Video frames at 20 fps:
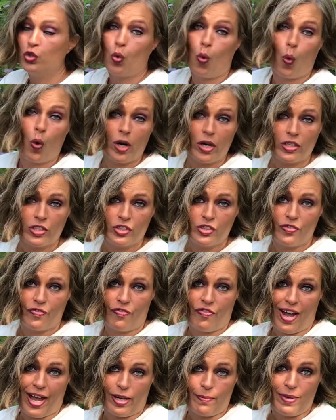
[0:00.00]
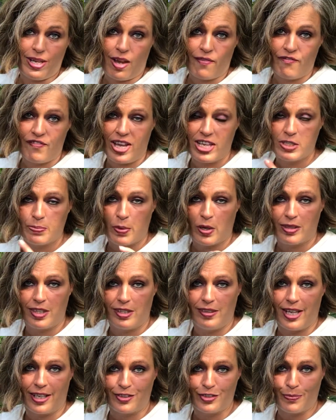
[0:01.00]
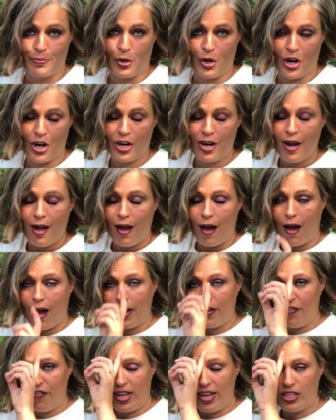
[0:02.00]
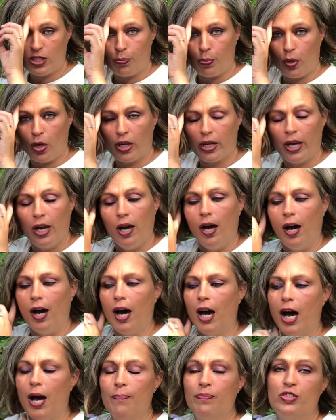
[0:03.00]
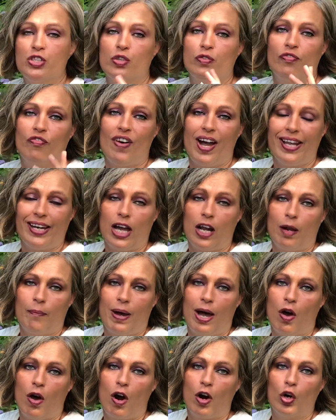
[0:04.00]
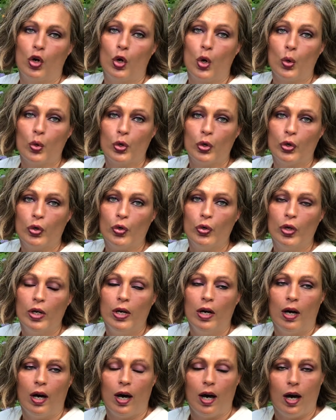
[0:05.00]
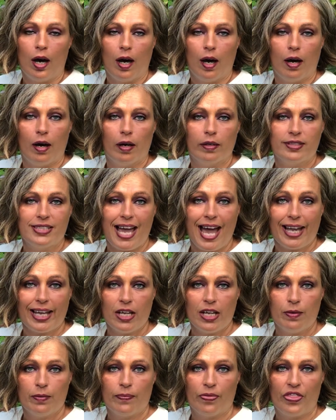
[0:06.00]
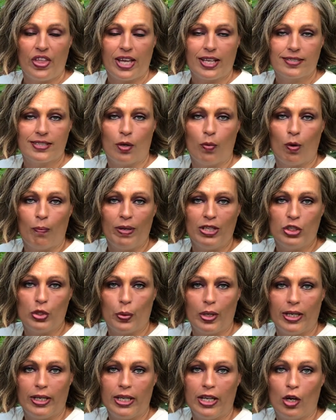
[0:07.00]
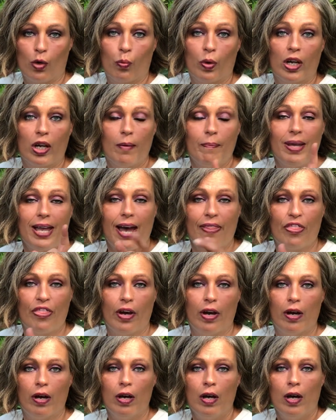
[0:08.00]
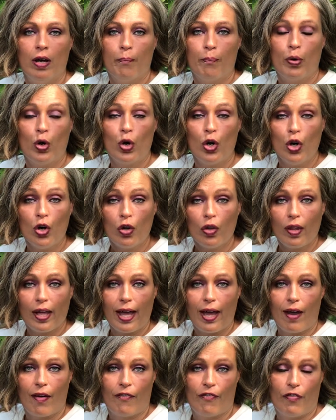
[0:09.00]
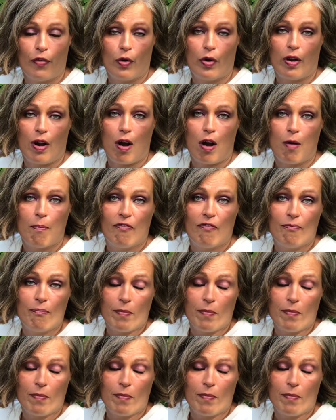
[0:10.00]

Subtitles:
or find me on Facebook, the Nectar Bar on Facebook, to find out about our local tagging things that we'll be doing here. We're gonna be at the Pearl for our